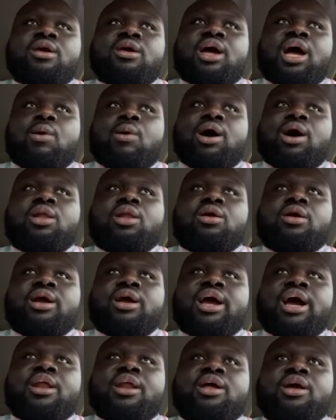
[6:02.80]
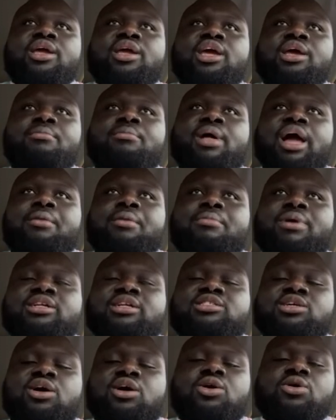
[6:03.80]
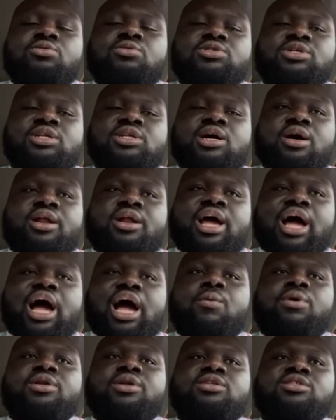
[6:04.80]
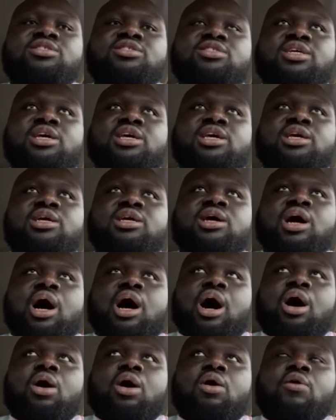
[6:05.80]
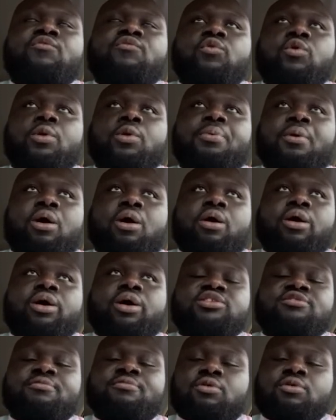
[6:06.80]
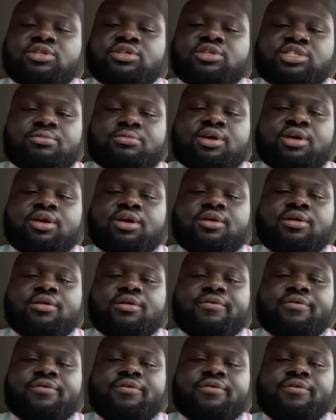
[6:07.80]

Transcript: how I learned how to get my, my tones and all that. I would sing all four parts of Boyz two Men.